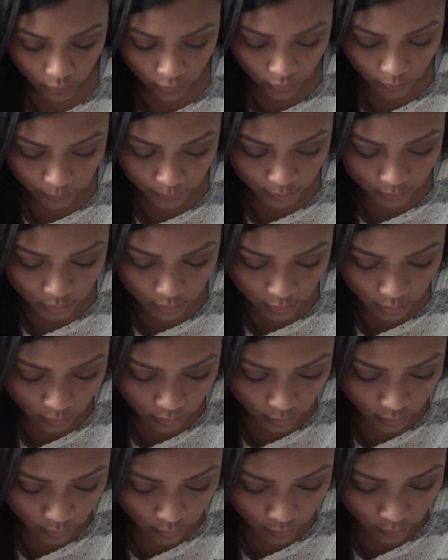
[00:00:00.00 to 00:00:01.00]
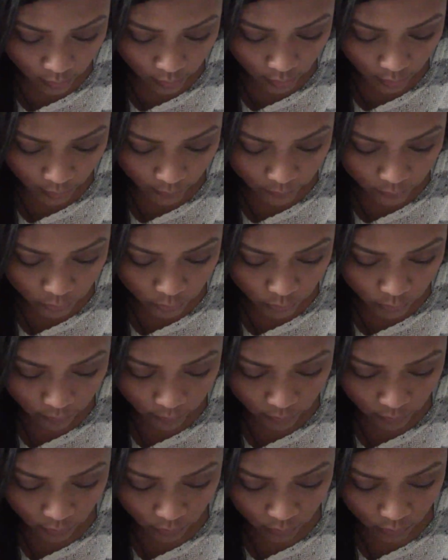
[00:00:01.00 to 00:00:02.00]
Let me see. I think I have two
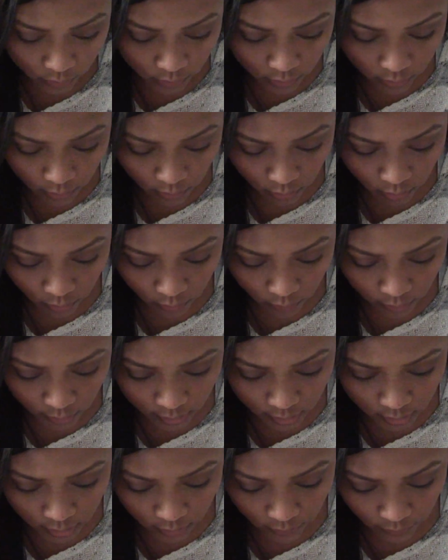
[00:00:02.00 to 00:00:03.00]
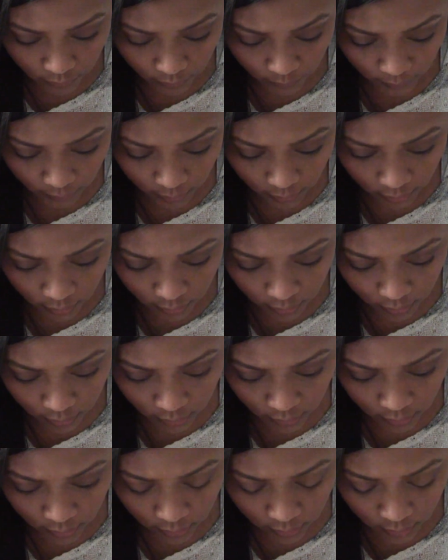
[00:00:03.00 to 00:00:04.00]
of those. Oh no, that's a different one.
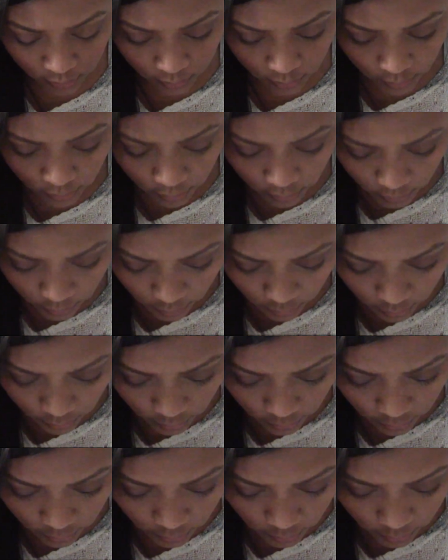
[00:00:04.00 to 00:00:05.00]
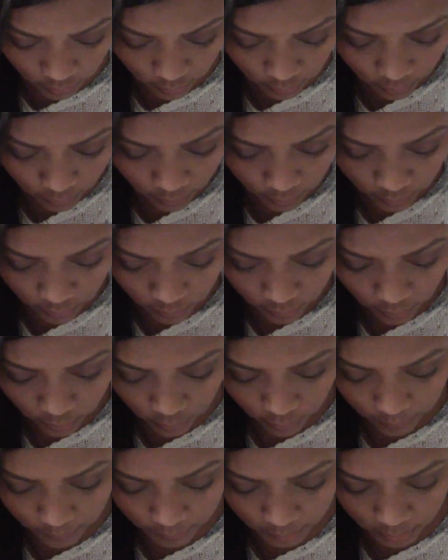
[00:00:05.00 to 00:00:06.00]

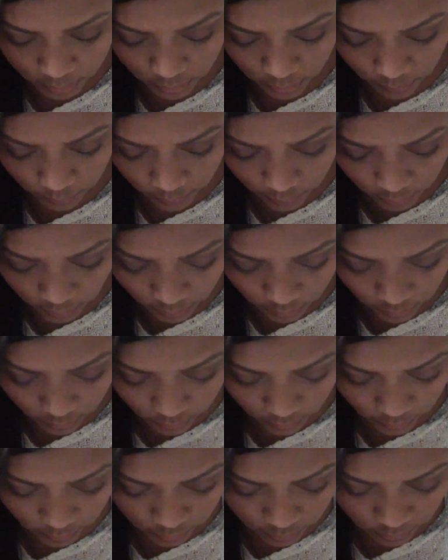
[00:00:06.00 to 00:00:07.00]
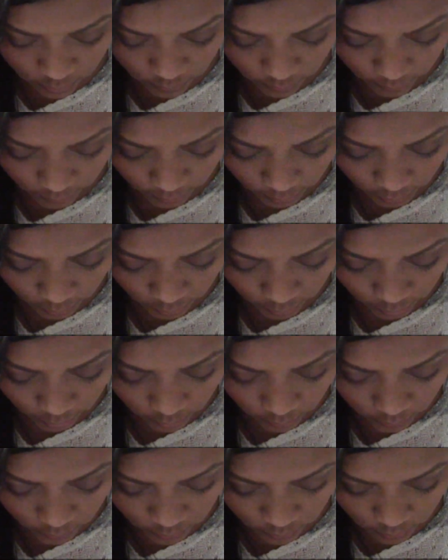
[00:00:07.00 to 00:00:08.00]
Let me see, what else do I
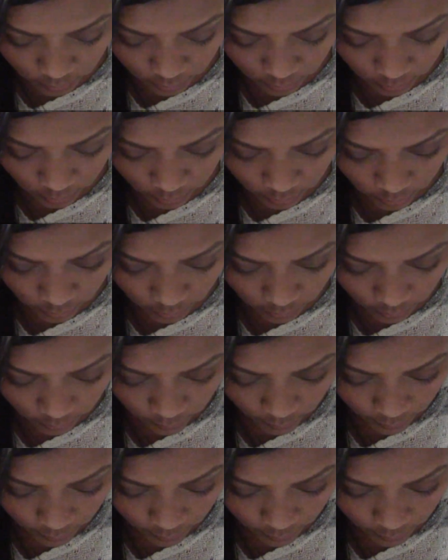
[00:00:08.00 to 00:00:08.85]
like using?